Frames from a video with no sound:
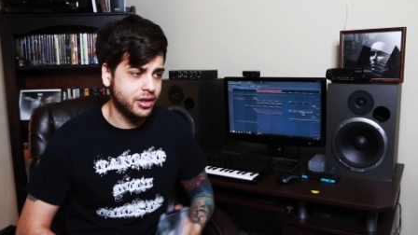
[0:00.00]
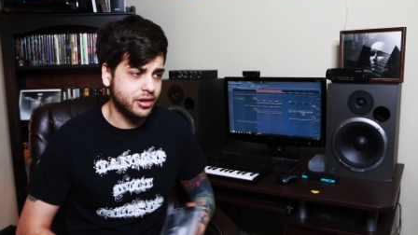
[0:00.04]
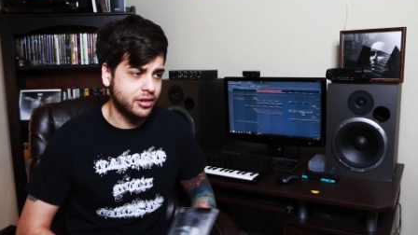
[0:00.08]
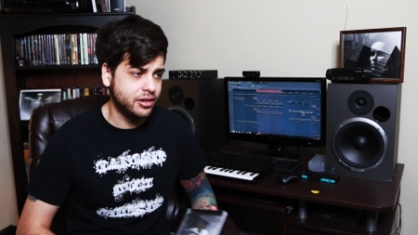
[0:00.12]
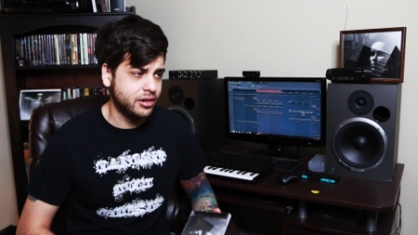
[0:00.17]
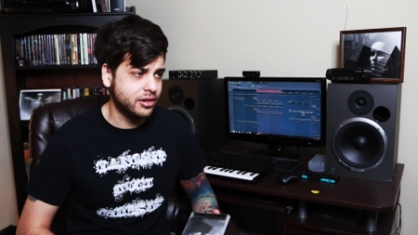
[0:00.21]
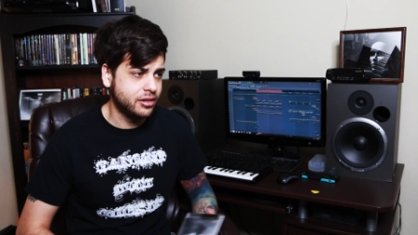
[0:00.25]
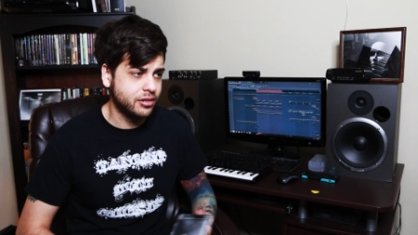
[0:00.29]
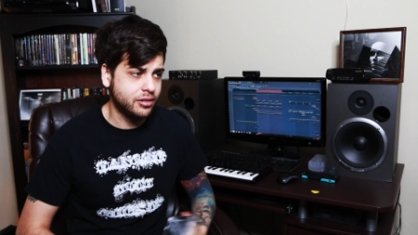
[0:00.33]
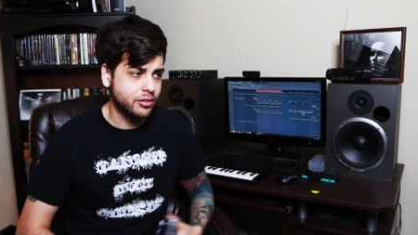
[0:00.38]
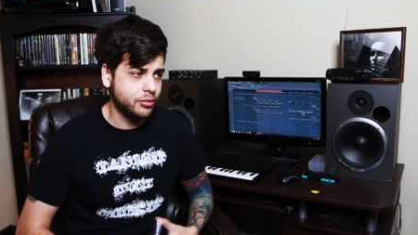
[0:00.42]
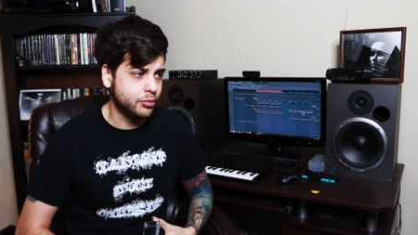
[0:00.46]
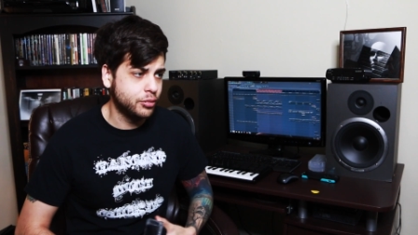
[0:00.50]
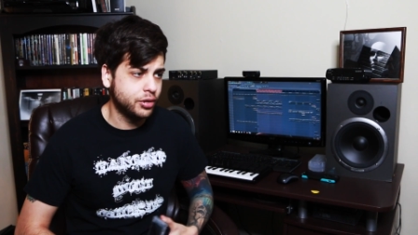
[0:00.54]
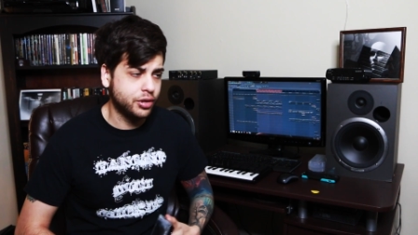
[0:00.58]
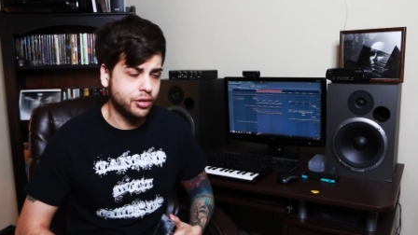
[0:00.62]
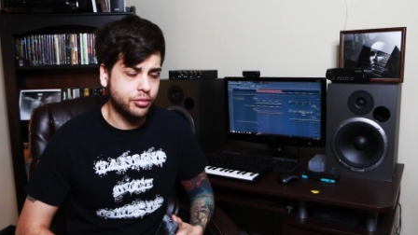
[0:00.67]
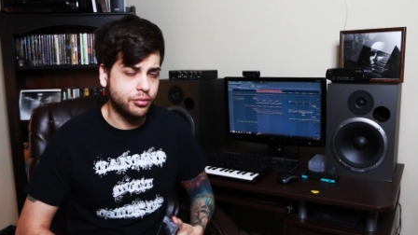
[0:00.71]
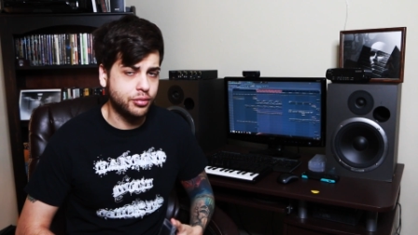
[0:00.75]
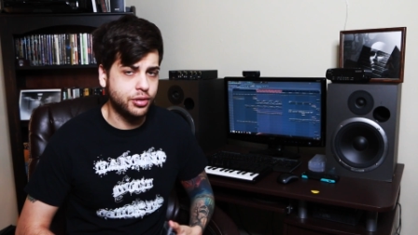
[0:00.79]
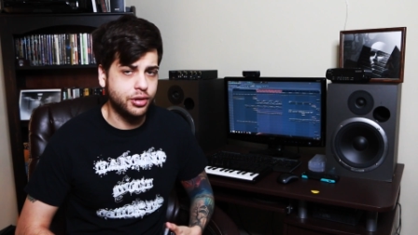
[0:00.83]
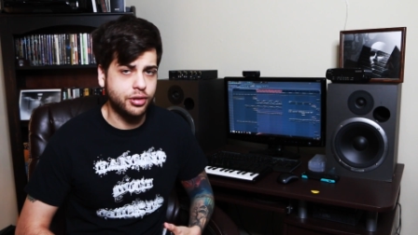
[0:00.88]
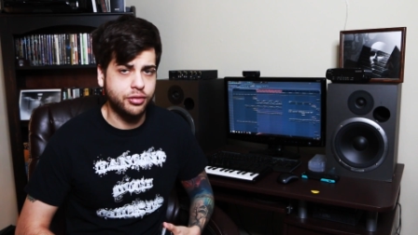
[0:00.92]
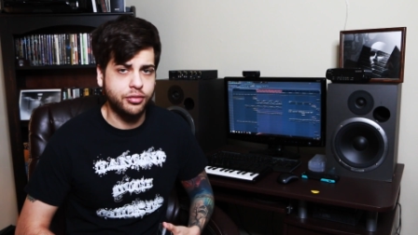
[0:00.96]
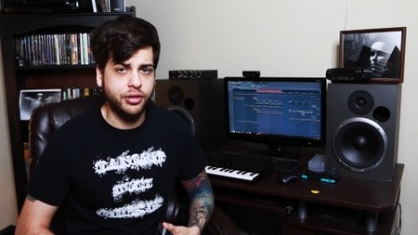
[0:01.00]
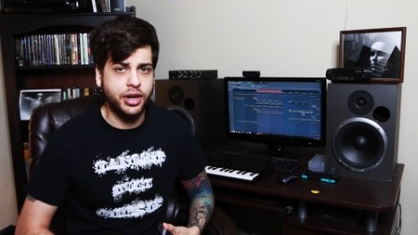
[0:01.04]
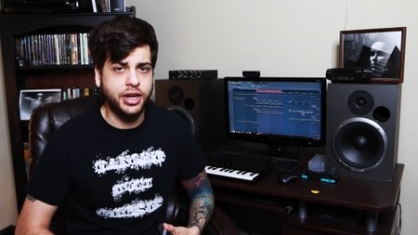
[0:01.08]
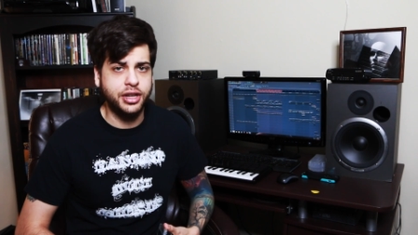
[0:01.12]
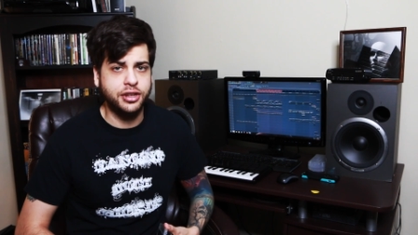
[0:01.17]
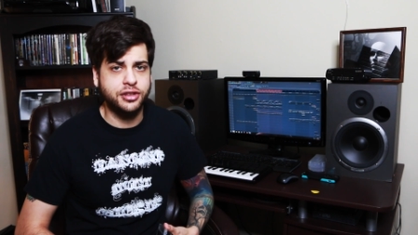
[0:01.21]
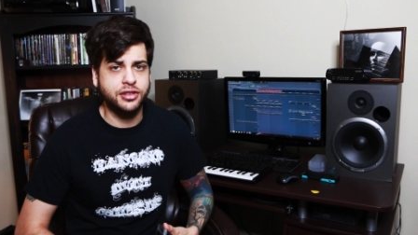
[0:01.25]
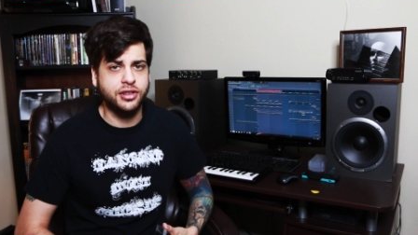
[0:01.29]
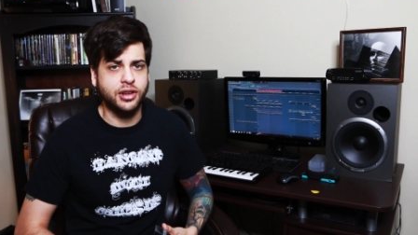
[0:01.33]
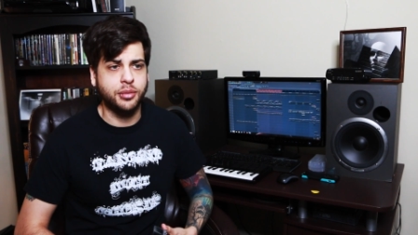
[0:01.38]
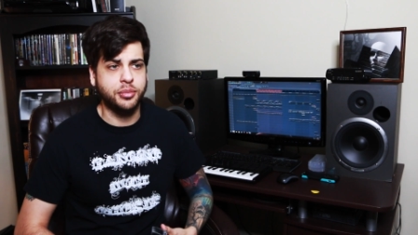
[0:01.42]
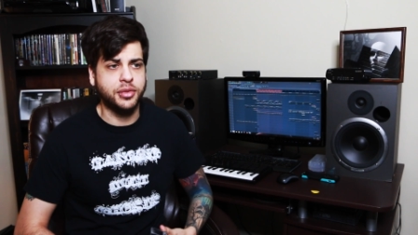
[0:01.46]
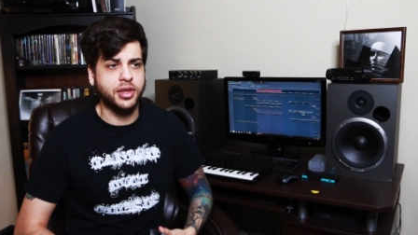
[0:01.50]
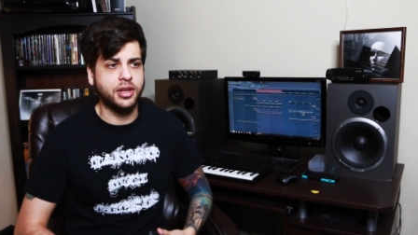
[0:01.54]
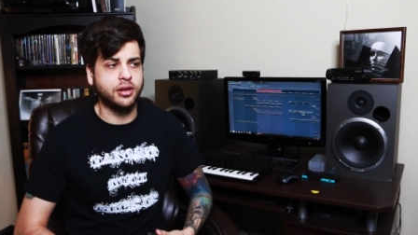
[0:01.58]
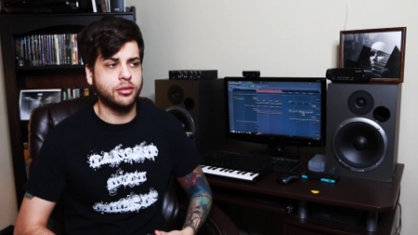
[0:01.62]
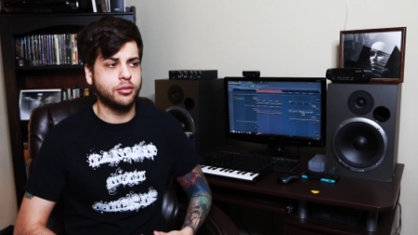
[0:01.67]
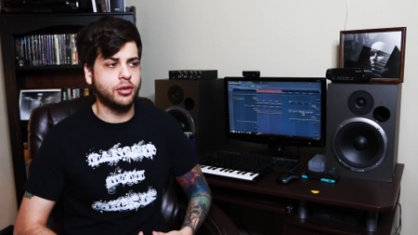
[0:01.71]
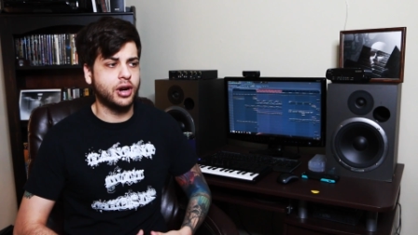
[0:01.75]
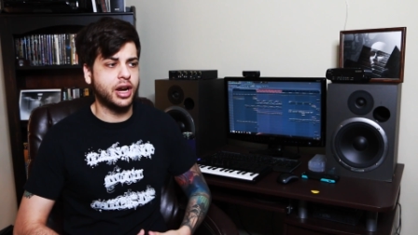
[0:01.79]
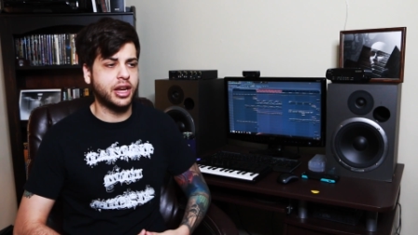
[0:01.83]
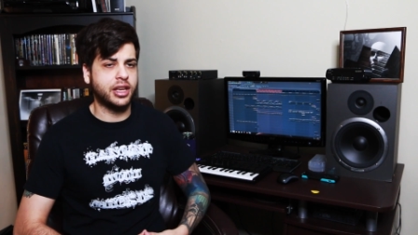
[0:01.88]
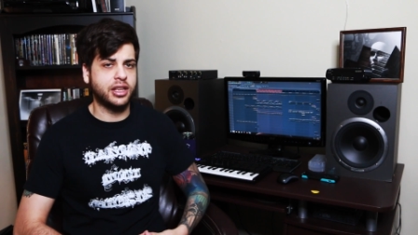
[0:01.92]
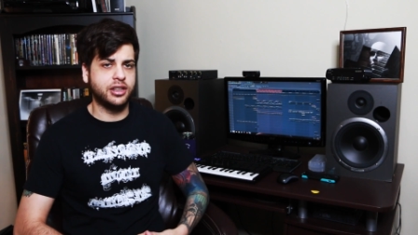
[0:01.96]
and we'll arrange something
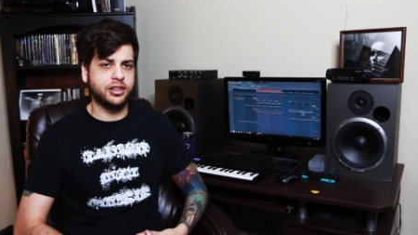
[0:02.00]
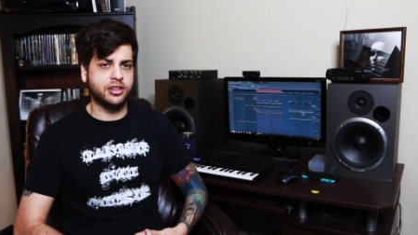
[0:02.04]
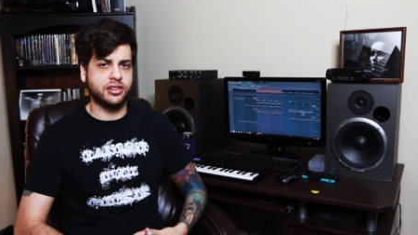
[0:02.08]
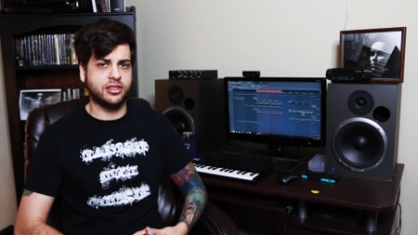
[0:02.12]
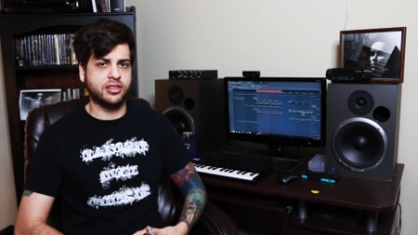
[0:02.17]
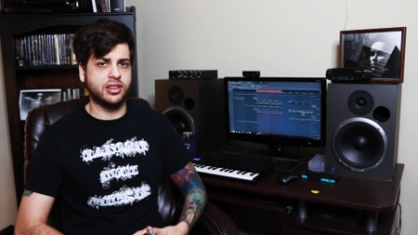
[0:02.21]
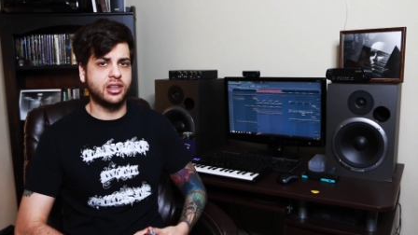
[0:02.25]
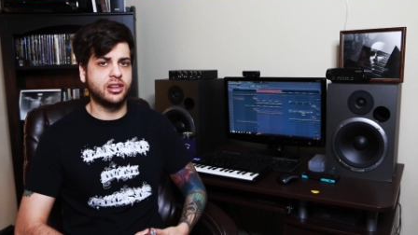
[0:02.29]
where I can just